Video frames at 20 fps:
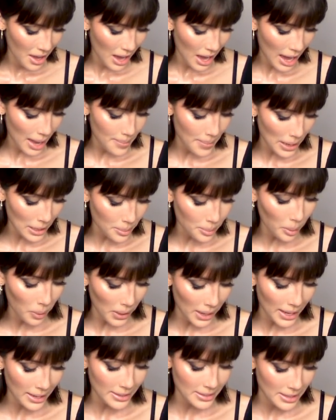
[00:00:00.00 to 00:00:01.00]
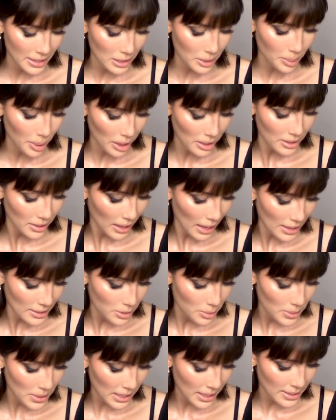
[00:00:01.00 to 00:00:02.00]
I met a boy at a dinner party
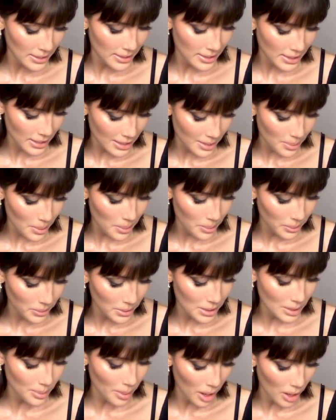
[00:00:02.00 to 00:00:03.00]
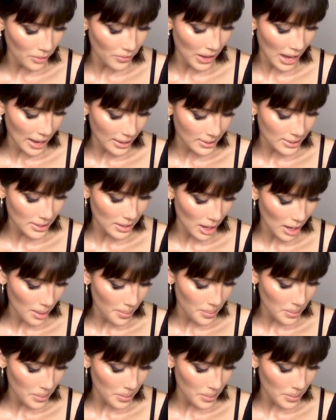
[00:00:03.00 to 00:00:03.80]
last weekend, six people, small, vaxxed up.